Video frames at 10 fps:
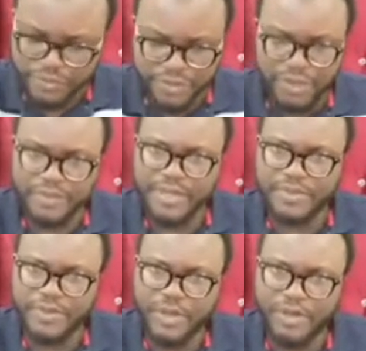Three of
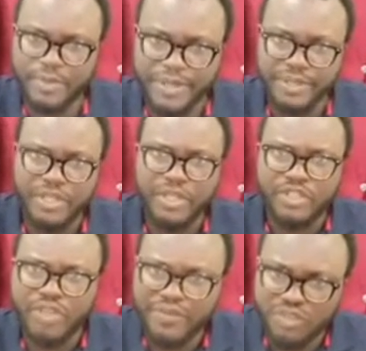them were Oba.
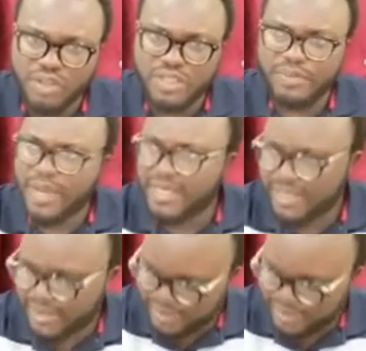So I've talked about